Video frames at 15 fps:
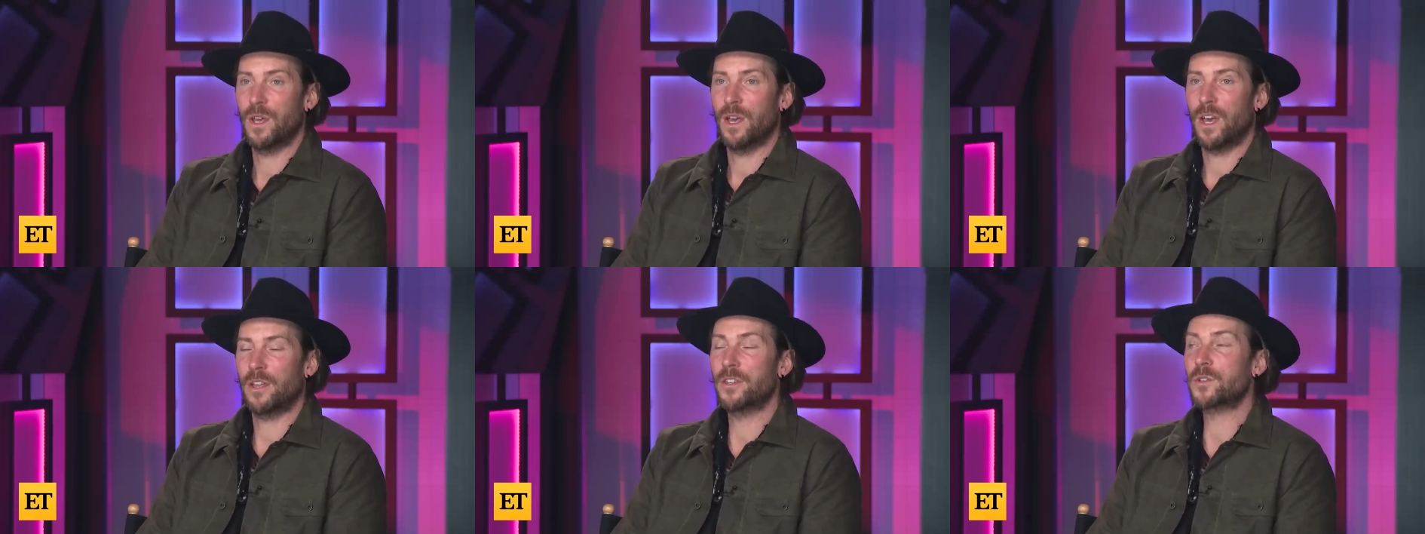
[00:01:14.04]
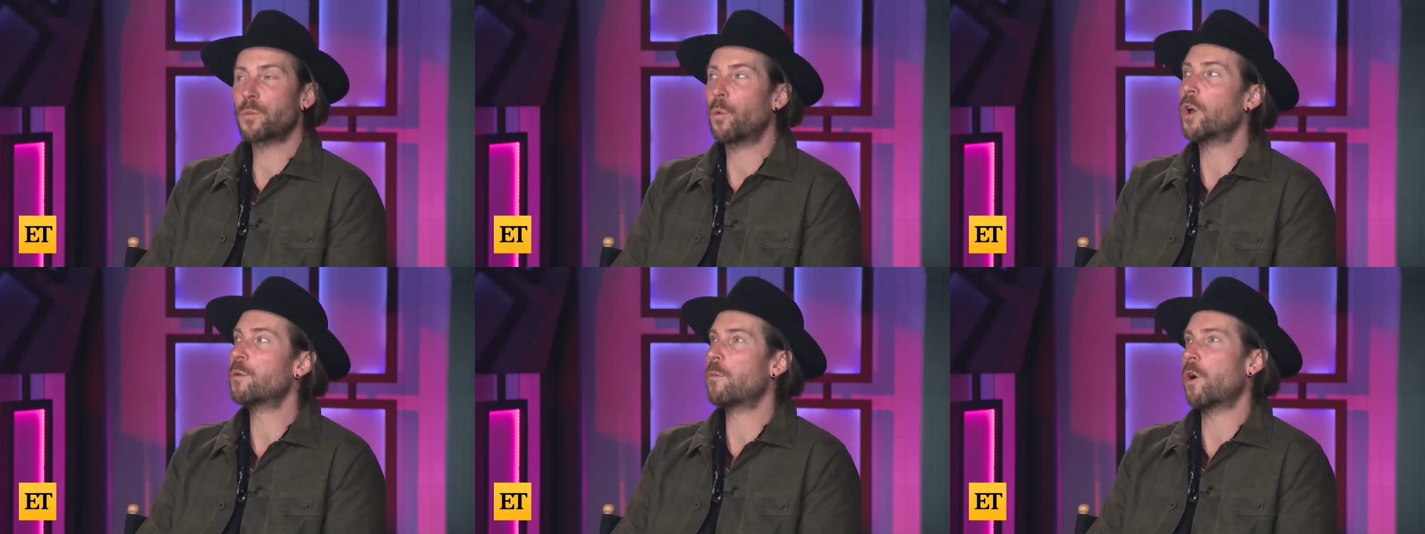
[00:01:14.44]
I had this
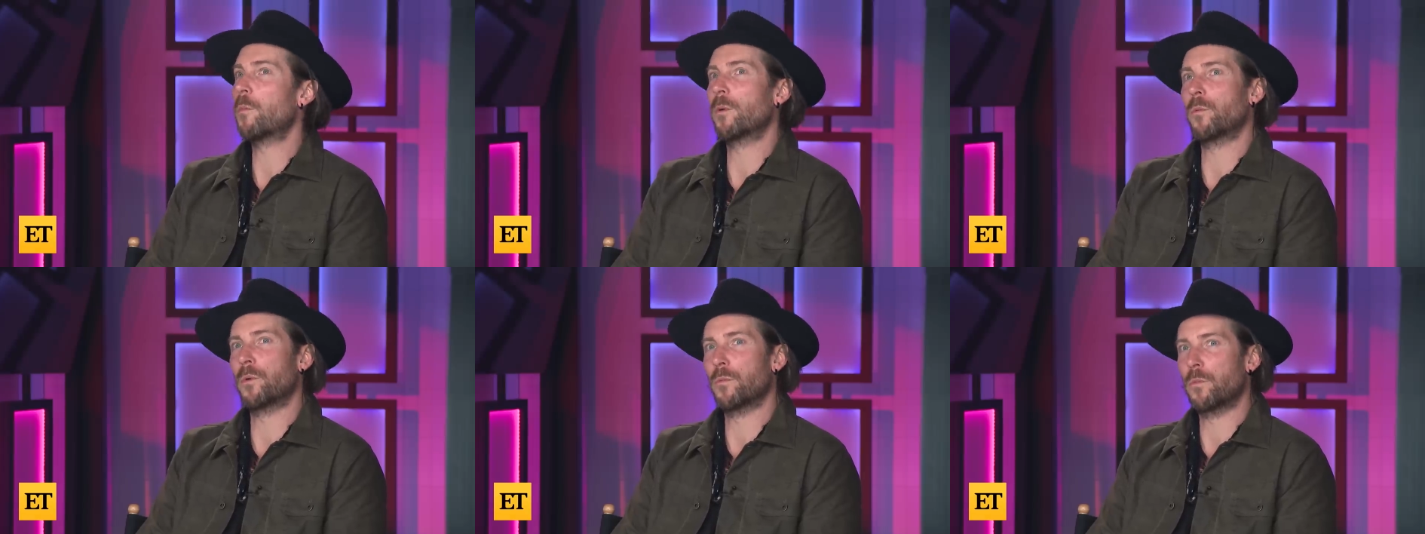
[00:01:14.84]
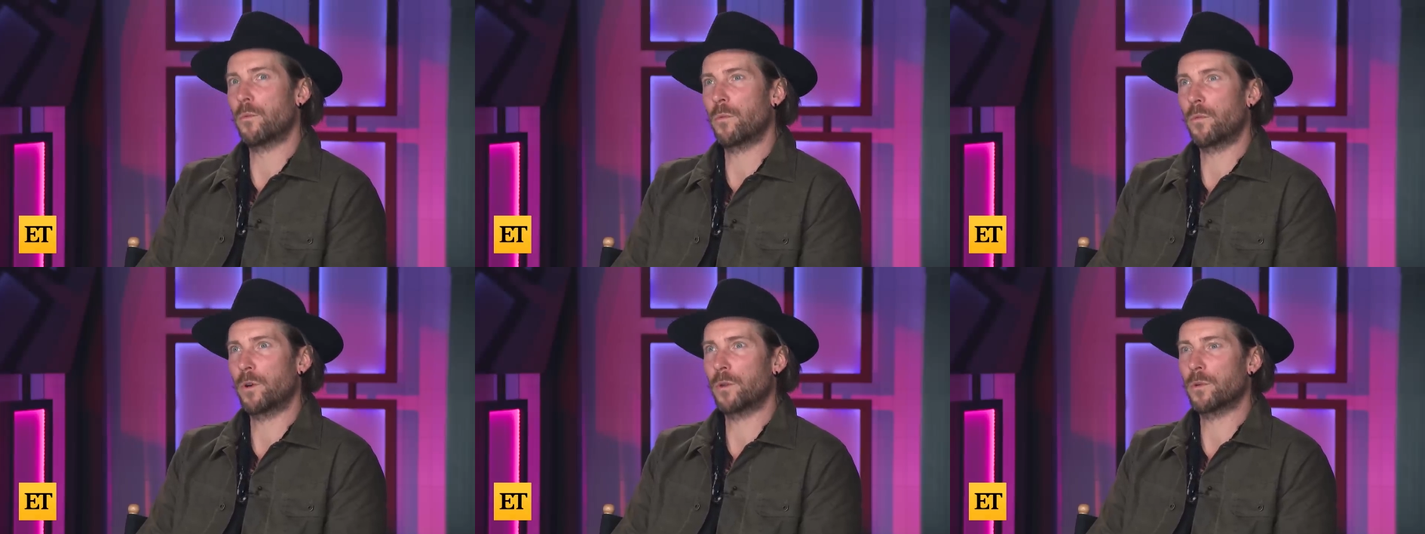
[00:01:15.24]
one moment when
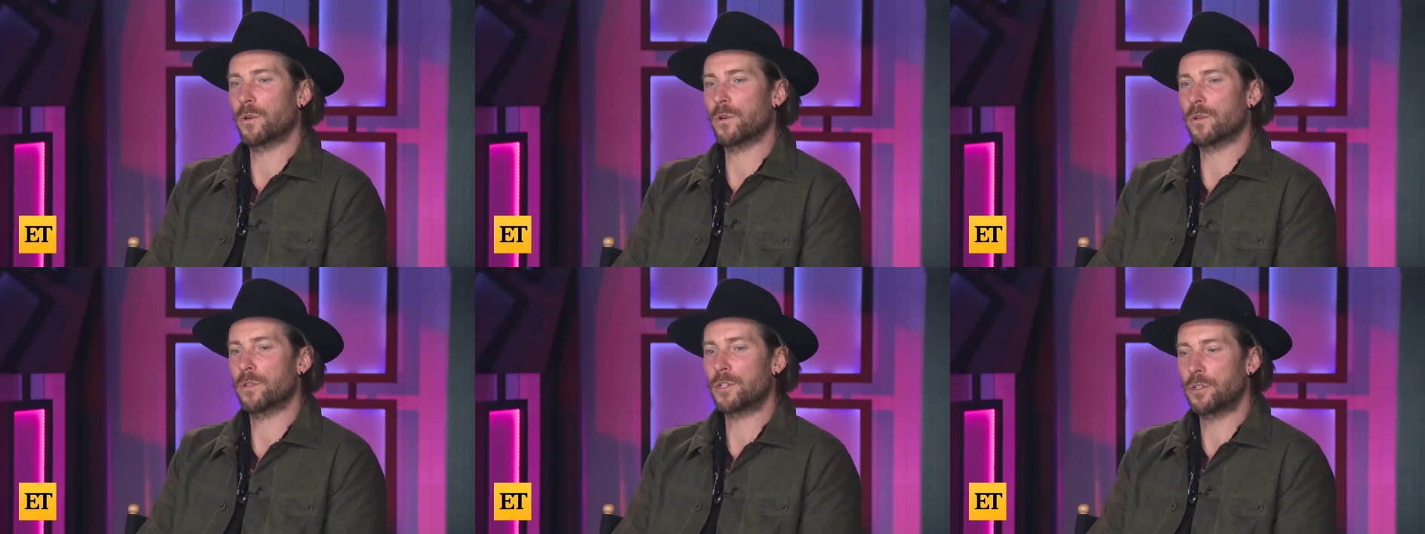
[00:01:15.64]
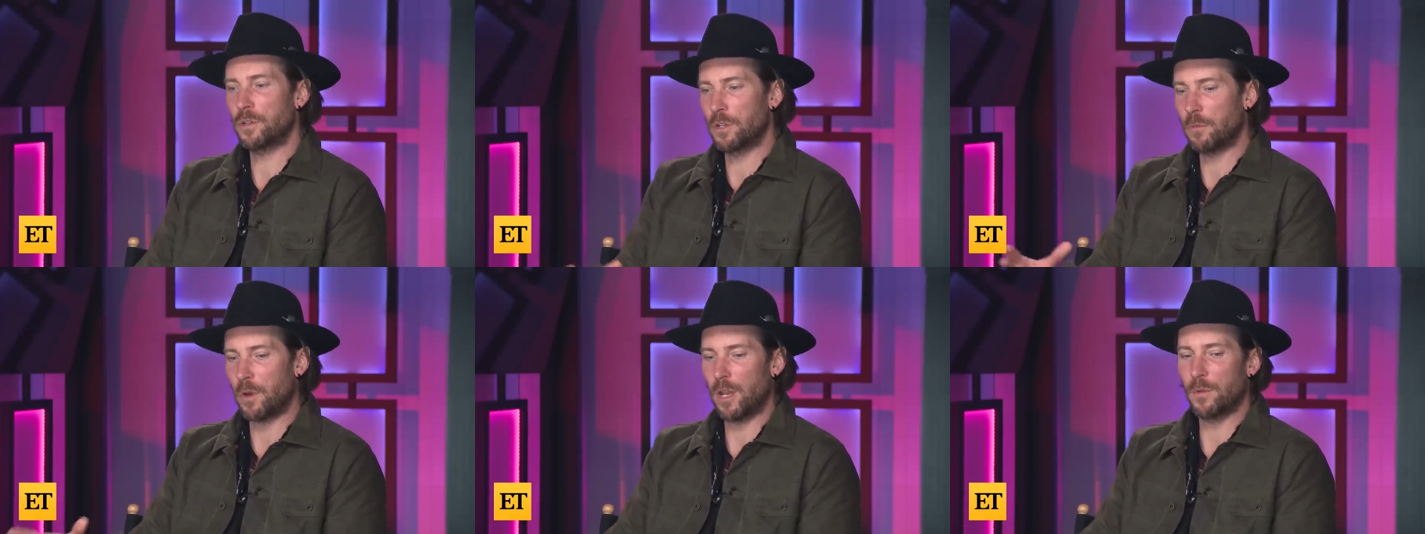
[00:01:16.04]
we were
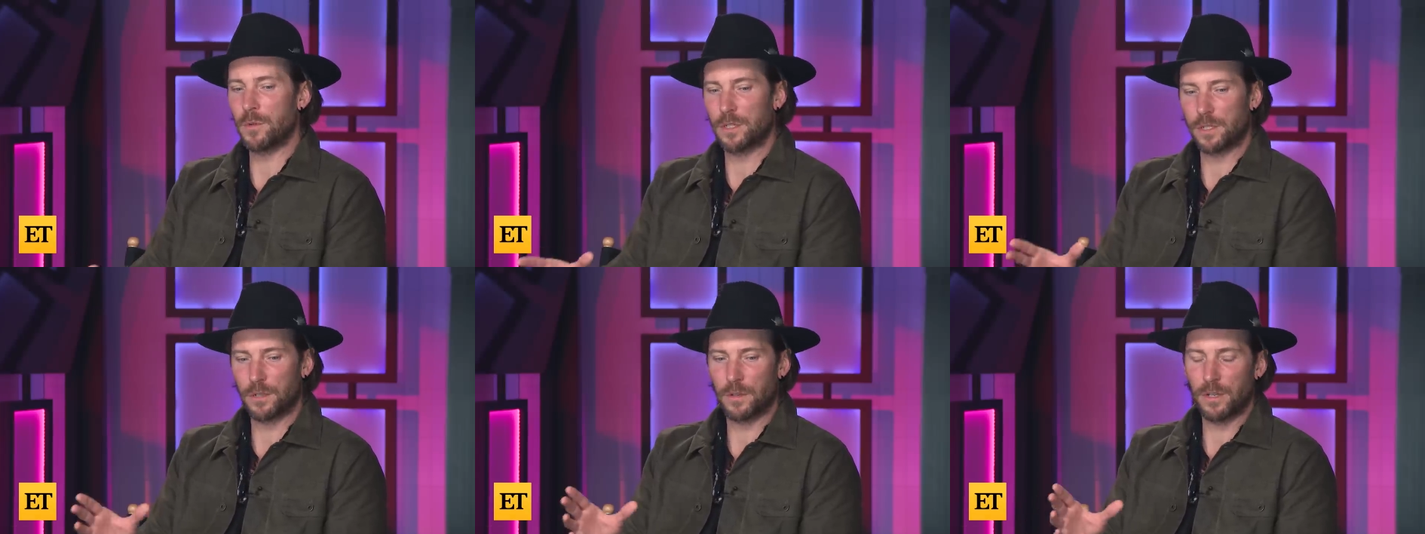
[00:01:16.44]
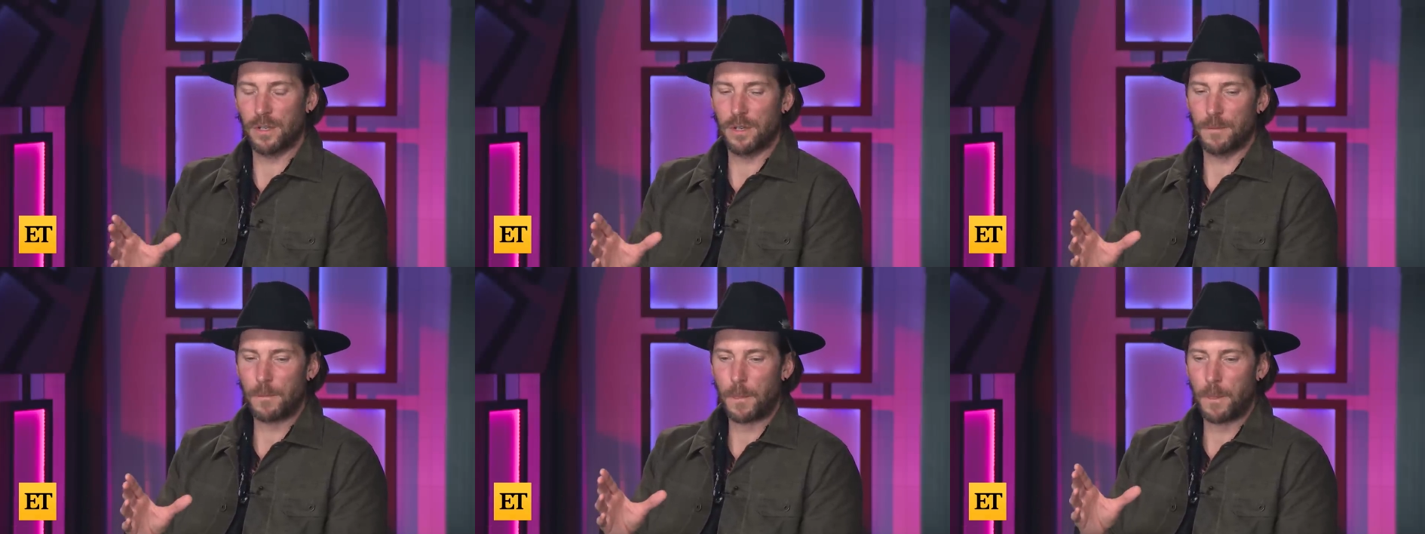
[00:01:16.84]
shooting my episode,
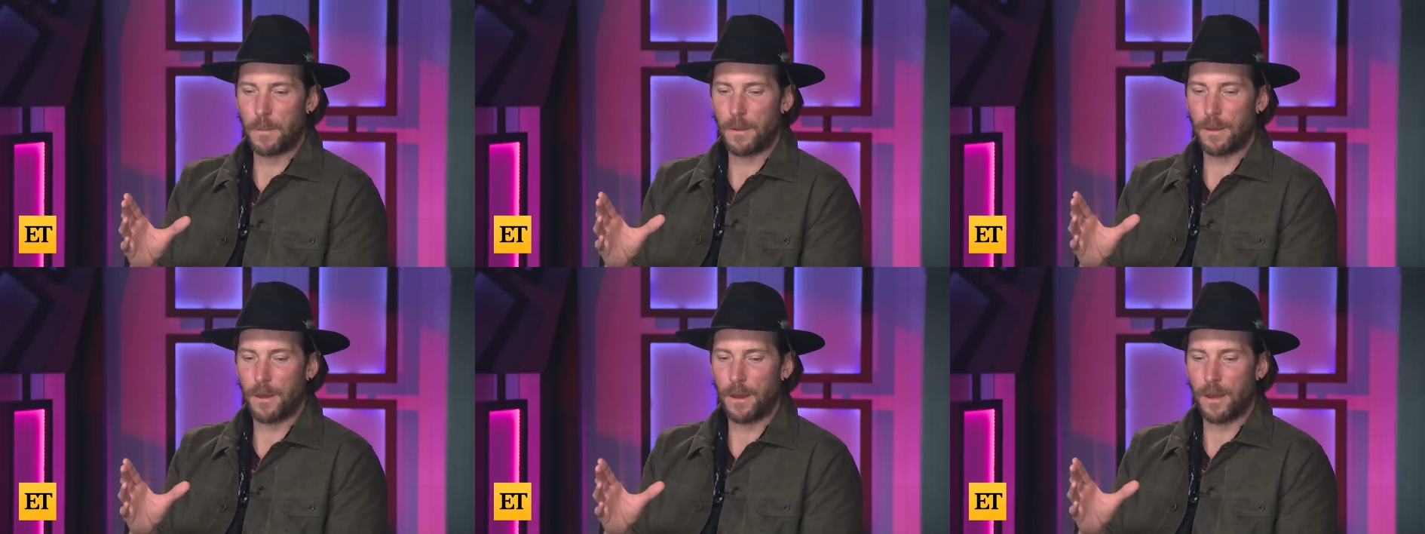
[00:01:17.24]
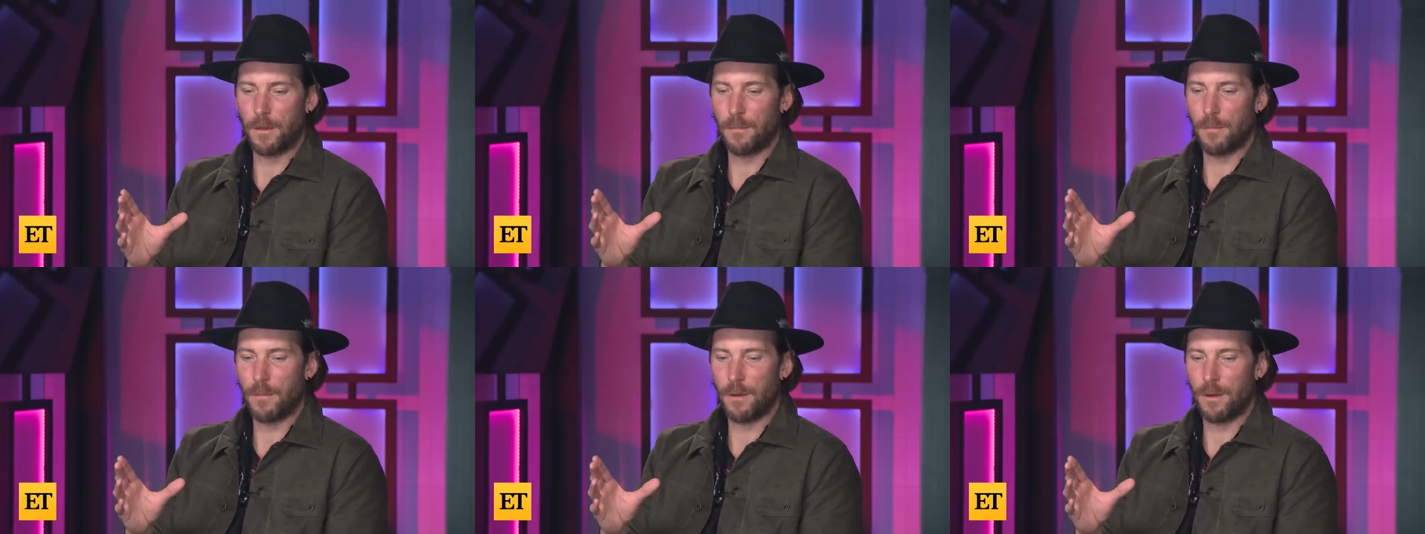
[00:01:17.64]
and
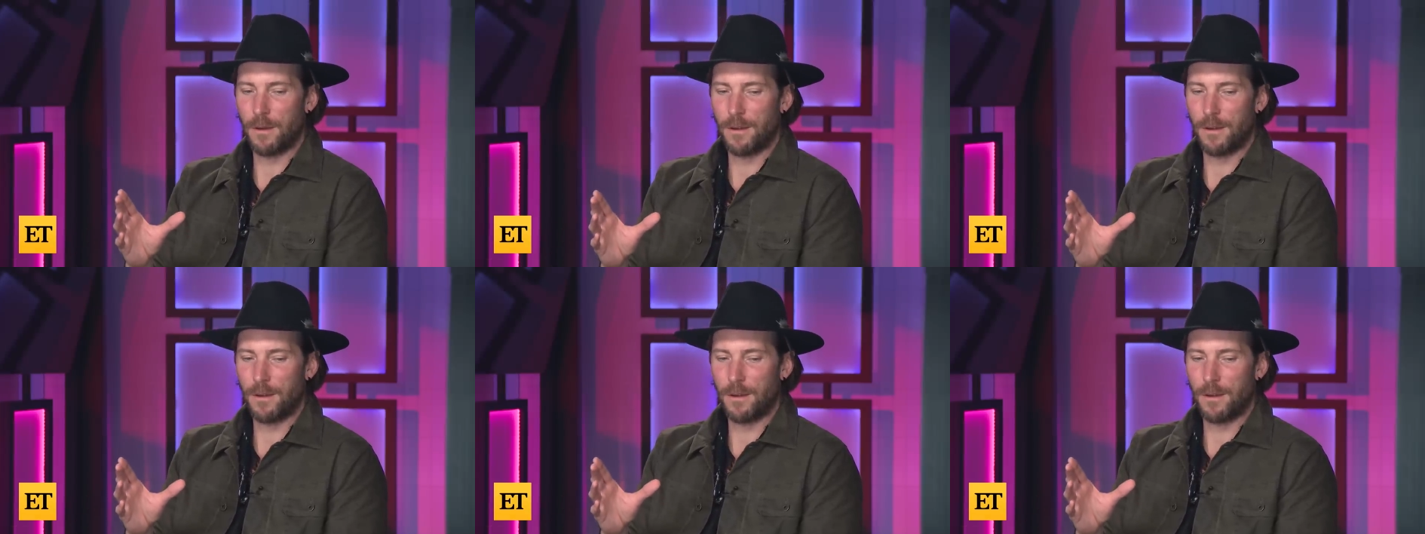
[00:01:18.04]
I'm